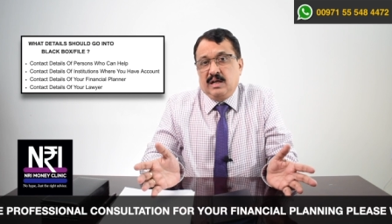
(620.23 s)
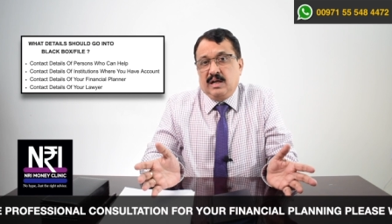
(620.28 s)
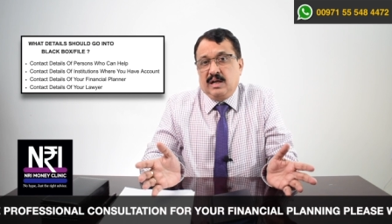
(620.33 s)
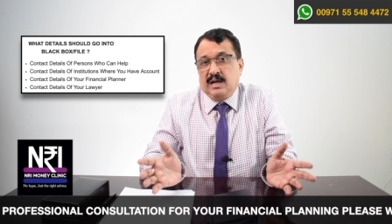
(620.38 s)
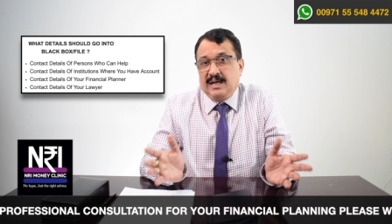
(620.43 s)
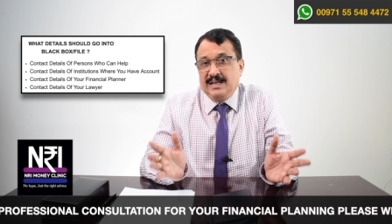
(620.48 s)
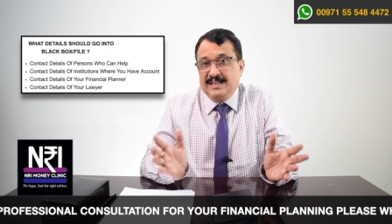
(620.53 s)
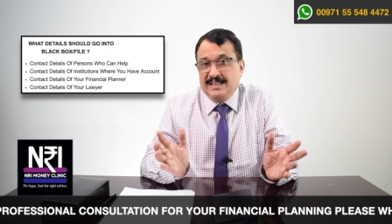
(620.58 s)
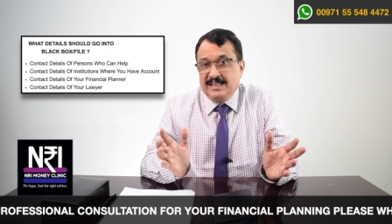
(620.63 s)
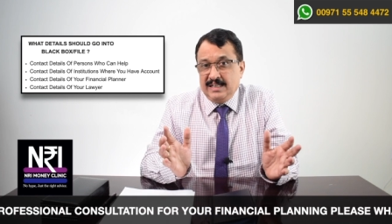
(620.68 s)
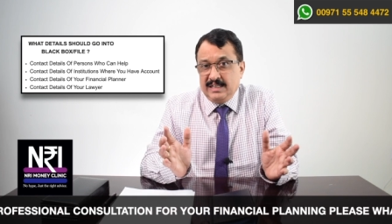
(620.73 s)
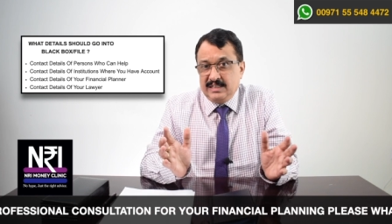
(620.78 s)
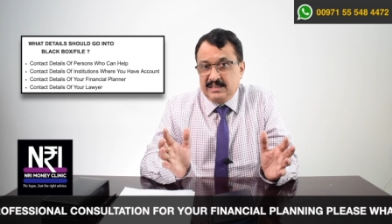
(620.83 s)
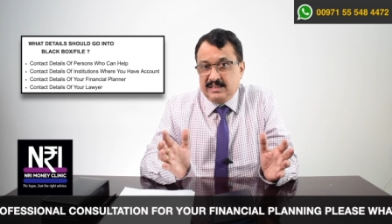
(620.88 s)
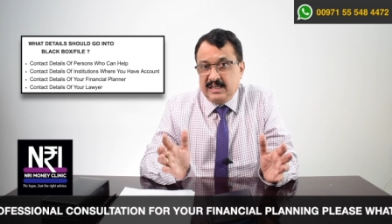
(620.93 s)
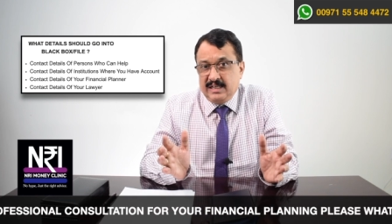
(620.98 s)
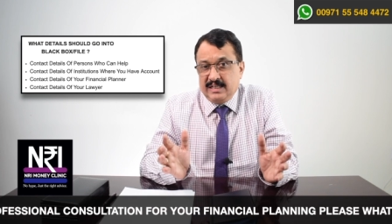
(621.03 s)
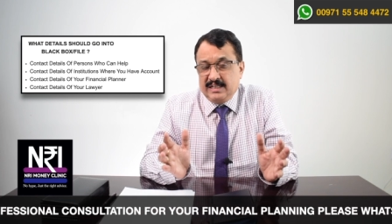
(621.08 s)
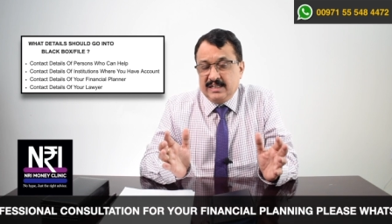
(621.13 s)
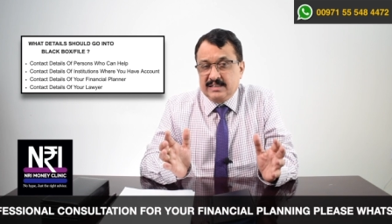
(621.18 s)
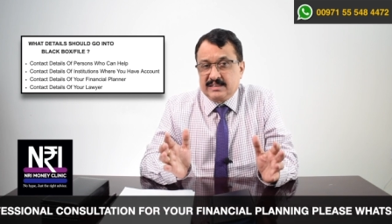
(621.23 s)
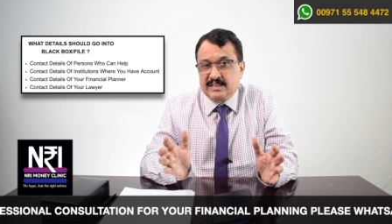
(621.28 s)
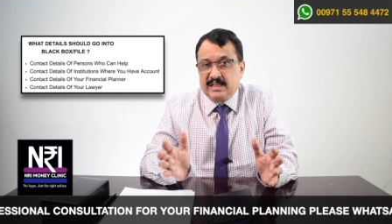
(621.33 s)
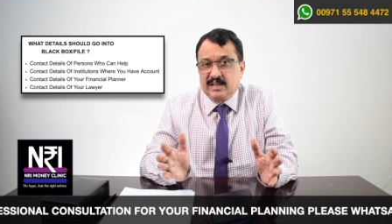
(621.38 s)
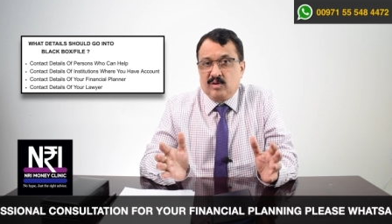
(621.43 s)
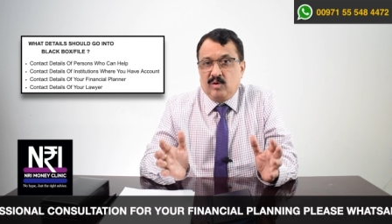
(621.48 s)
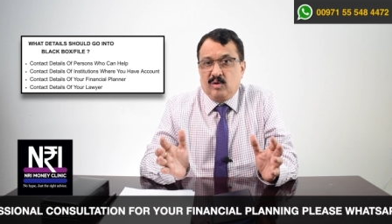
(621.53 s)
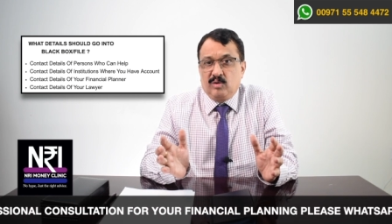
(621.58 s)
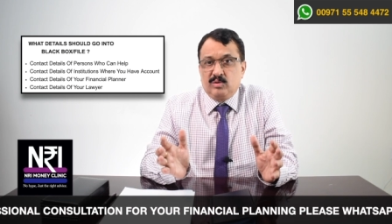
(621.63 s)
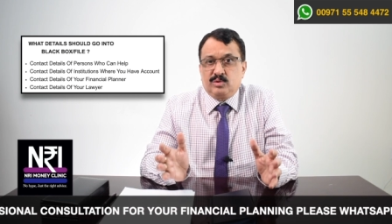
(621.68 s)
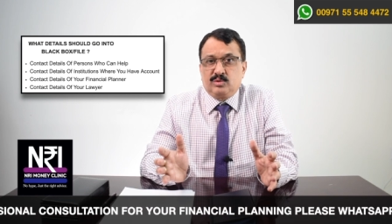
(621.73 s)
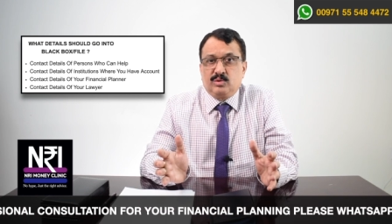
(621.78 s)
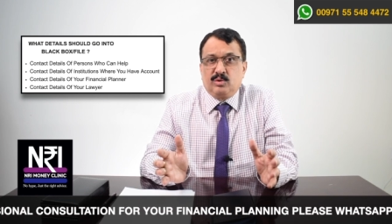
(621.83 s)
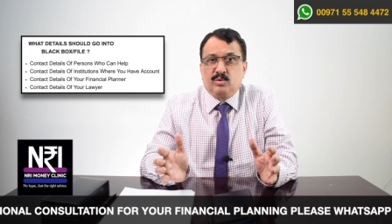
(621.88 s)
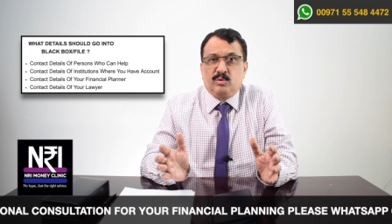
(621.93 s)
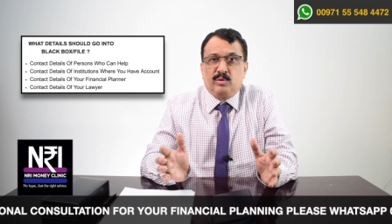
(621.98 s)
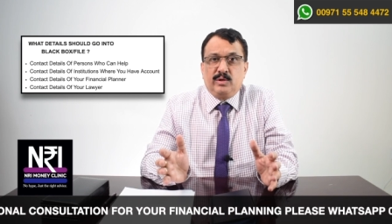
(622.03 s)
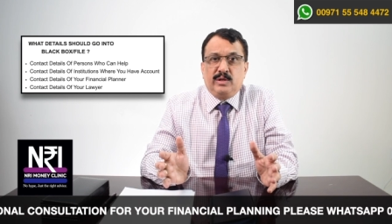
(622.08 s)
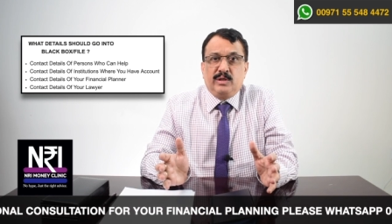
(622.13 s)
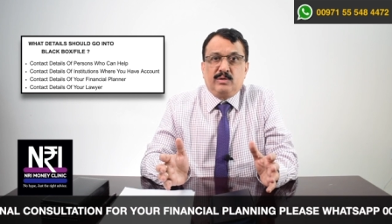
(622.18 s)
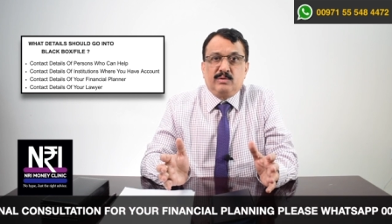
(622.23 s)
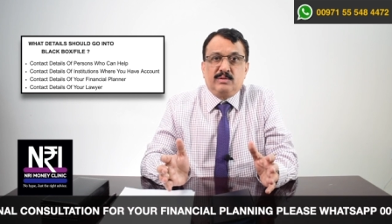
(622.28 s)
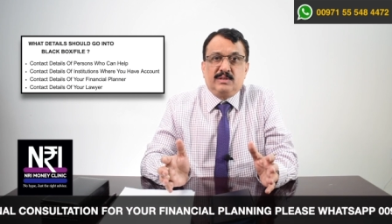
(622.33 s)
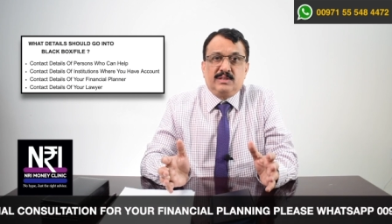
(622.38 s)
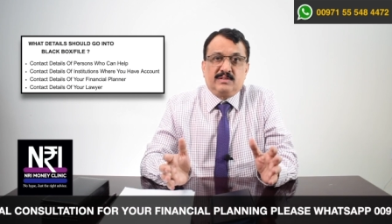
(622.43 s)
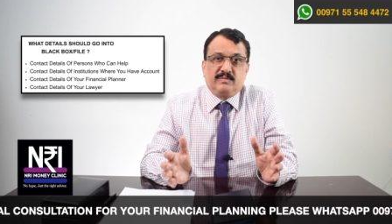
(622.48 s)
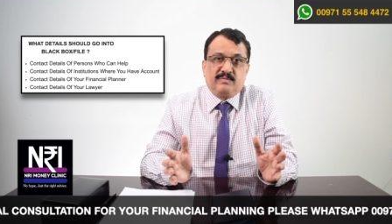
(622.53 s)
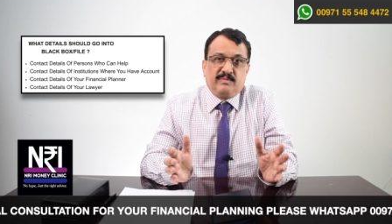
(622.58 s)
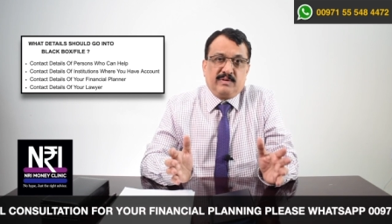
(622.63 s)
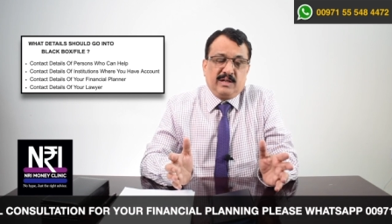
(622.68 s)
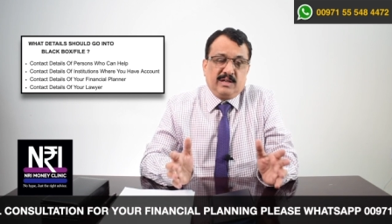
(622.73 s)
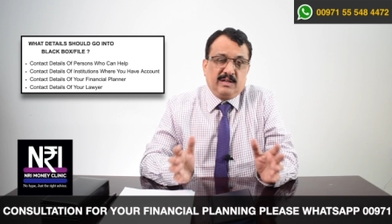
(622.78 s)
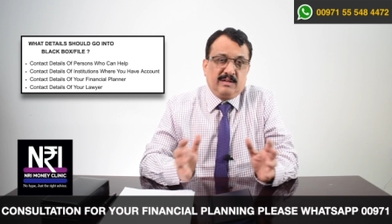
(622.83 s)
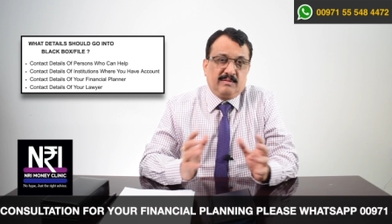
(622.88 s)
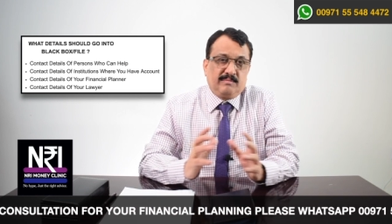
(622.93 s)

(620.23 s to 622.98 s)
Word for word: and these details can also go into this file.